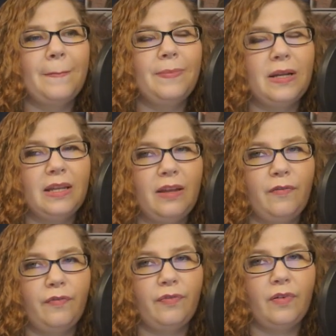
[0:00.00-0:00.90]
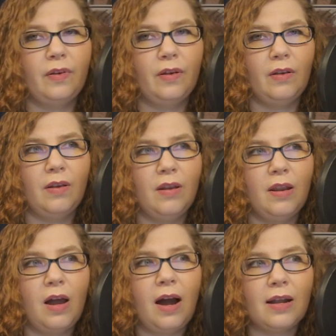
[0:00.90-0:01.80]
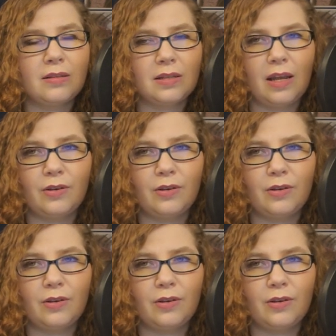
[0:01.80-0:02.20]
But if not,